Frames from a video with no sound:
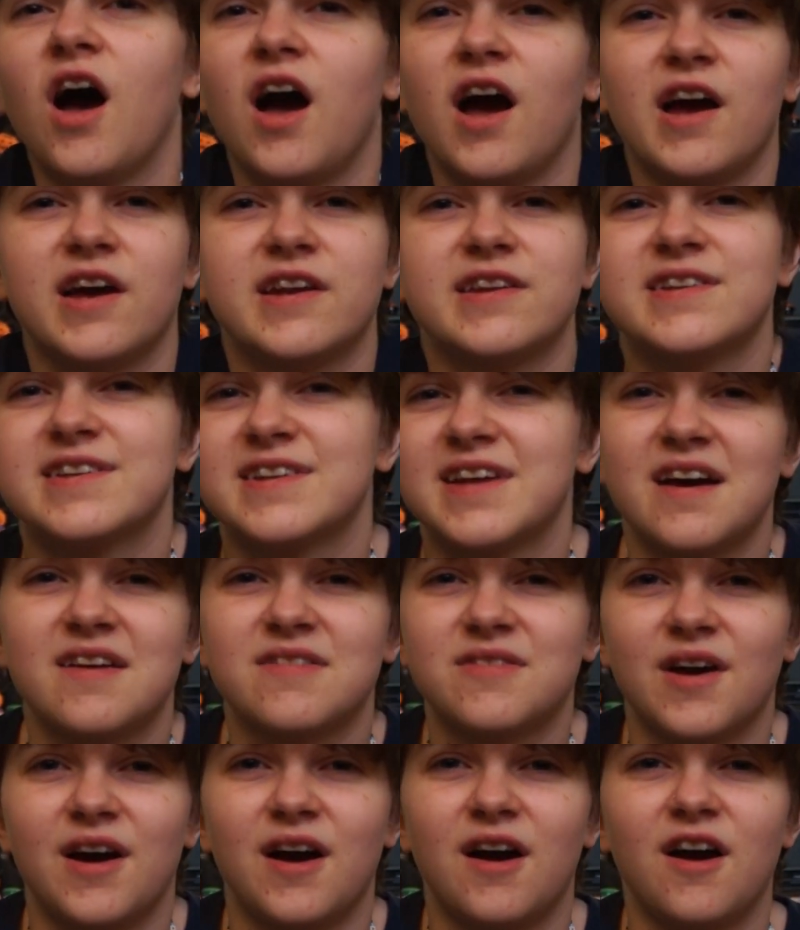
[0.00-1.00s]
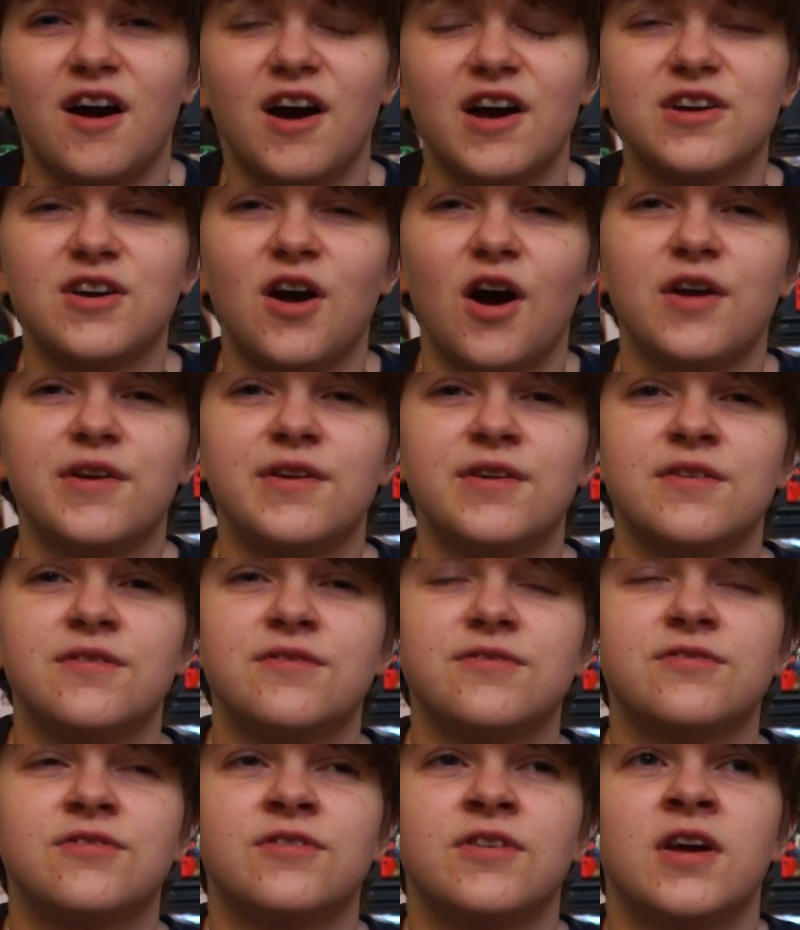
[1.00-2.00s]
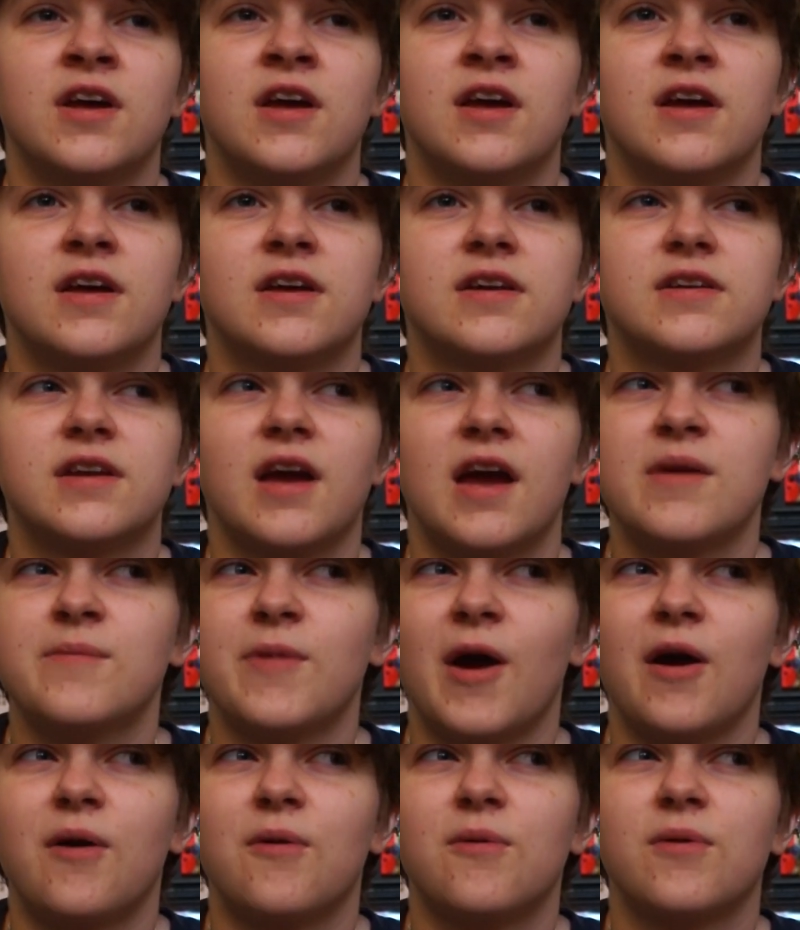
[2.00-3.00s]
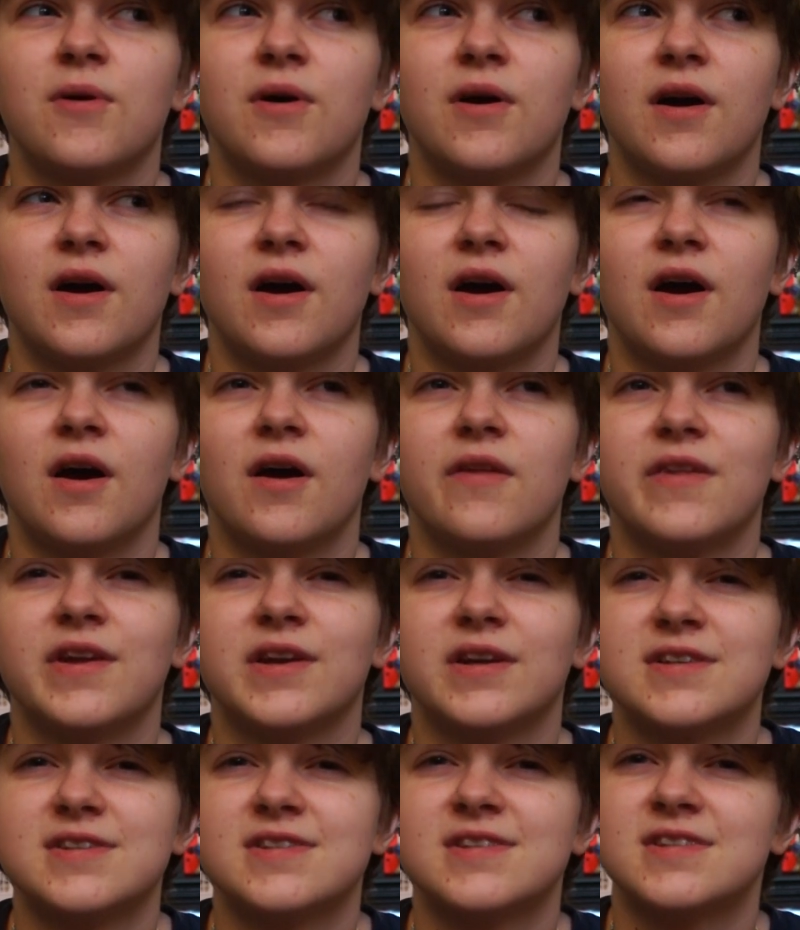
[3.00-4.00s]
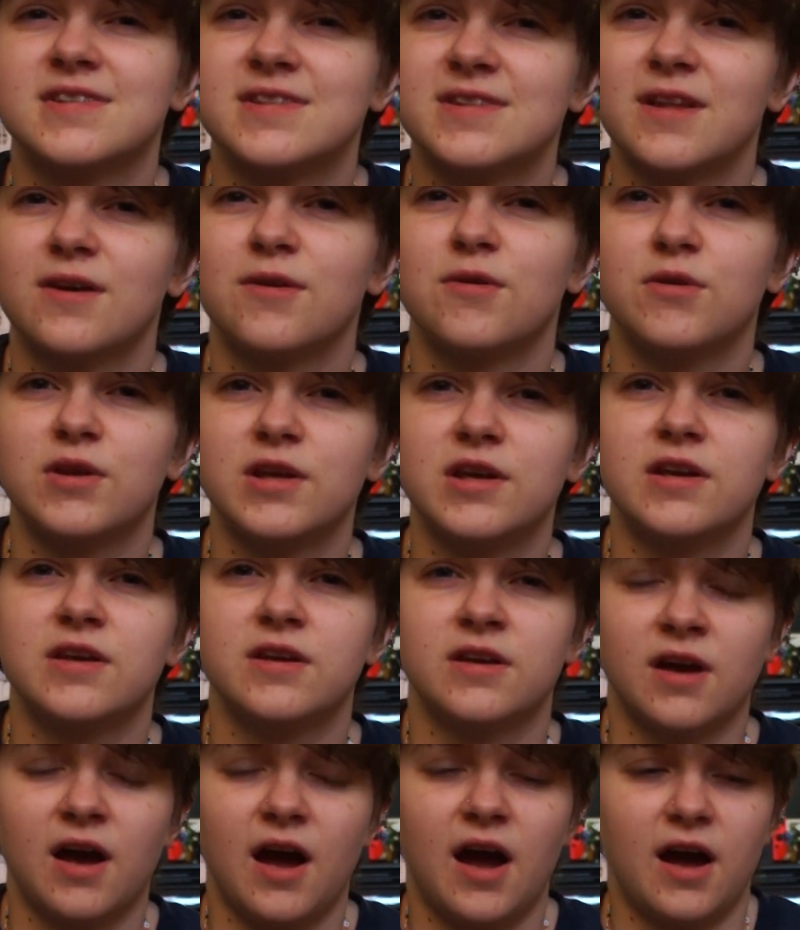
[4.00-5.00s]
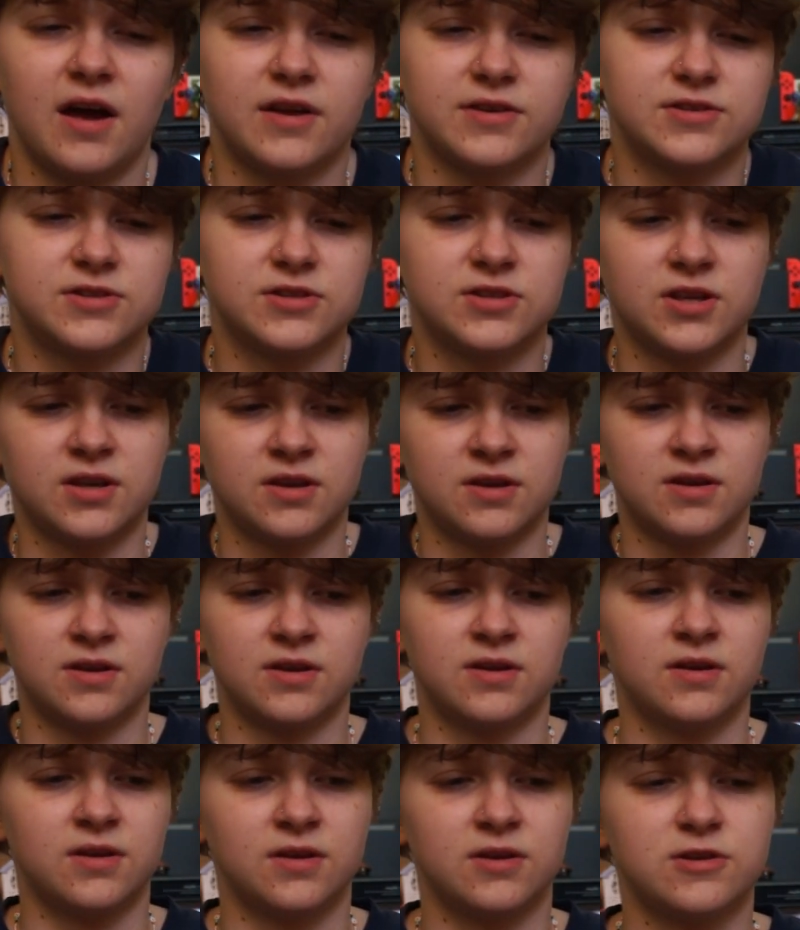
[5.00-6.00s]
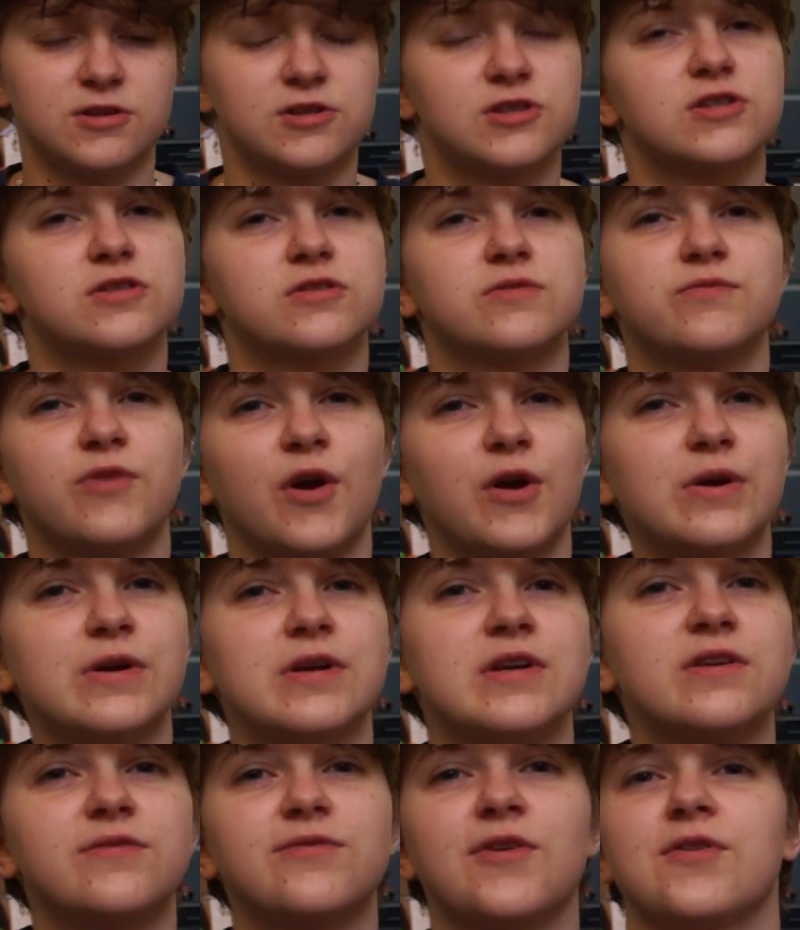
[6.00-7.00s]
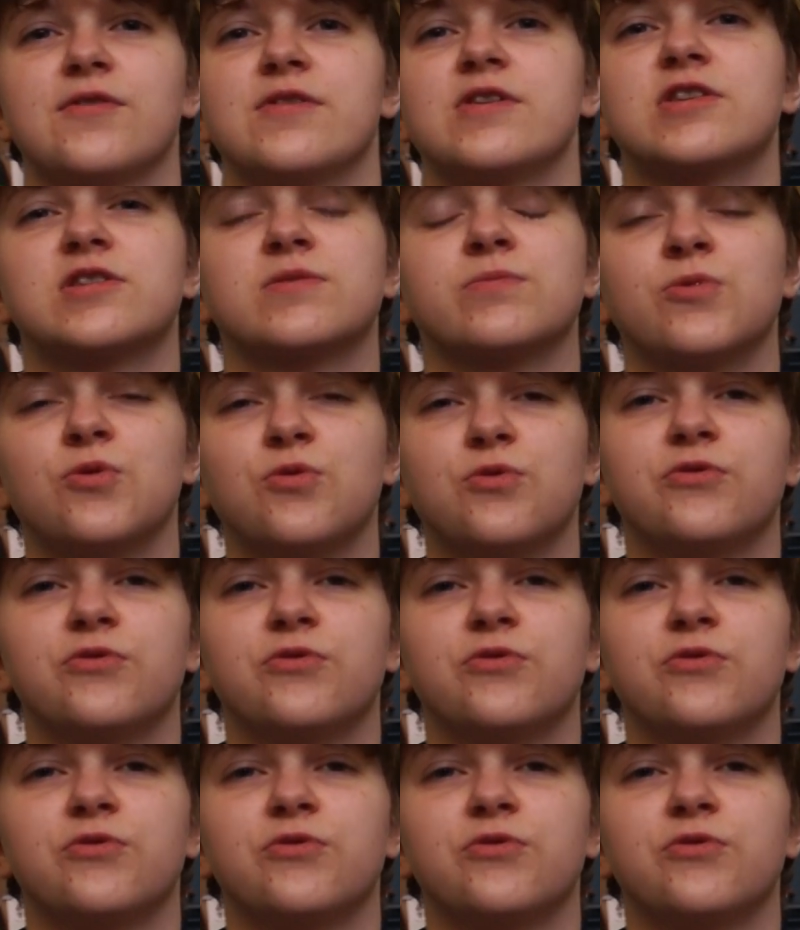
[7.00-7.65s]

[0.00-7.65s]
I didn't get that. I kind of came out and then I slowly had very, very small